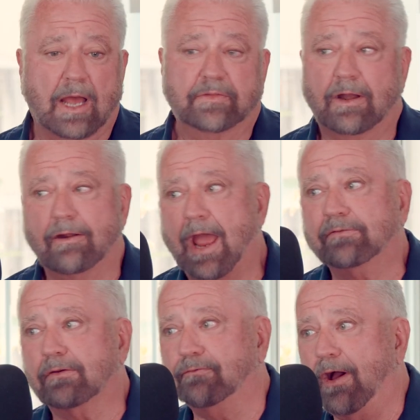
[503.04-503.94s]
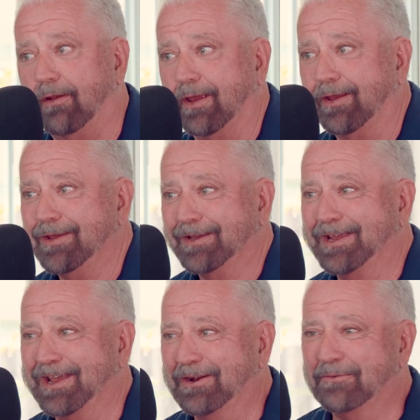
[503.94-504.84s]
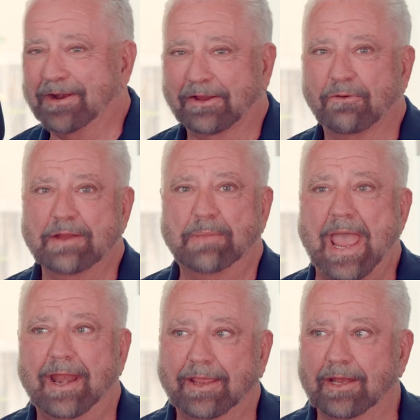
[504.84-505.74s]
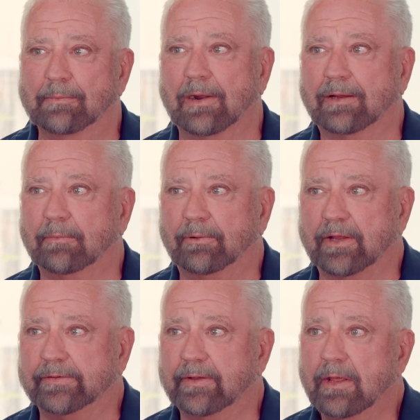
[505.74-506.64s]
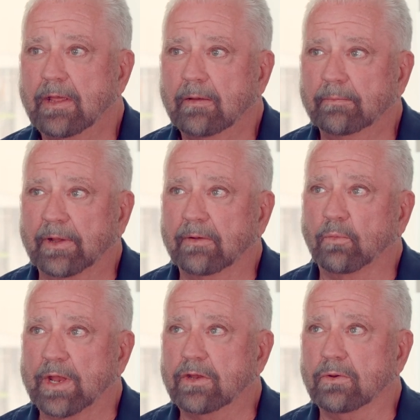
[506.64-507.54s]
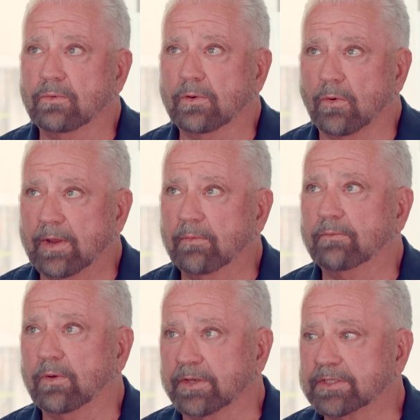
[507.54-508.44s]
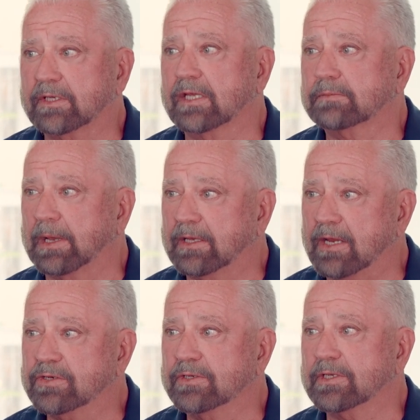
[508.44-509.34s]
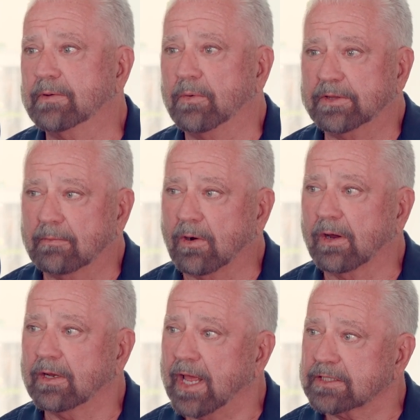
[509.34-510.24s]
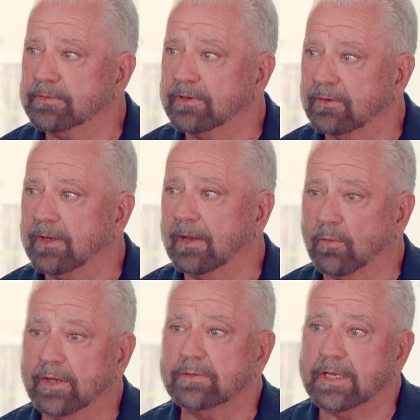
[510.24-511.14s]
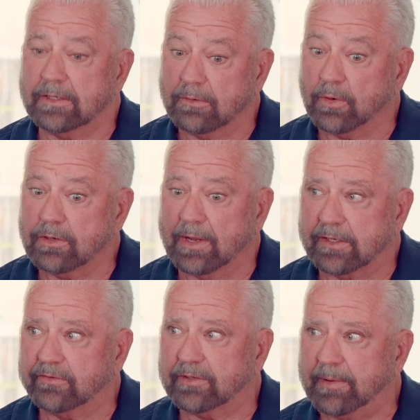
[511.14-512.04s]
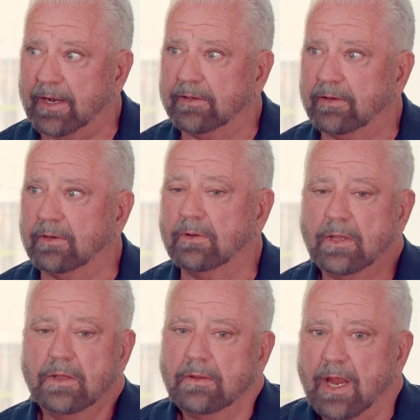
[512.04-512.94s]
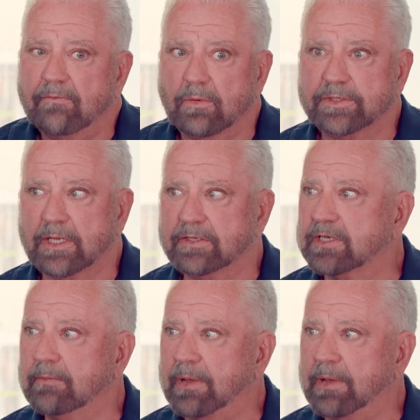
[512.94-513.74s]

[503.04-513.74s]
not that our knives are falling. I don't want to create panic in the marketplace. But when you go in with realistic expectations about what the market has been doing and what you anticipate it to do, everyone's on the same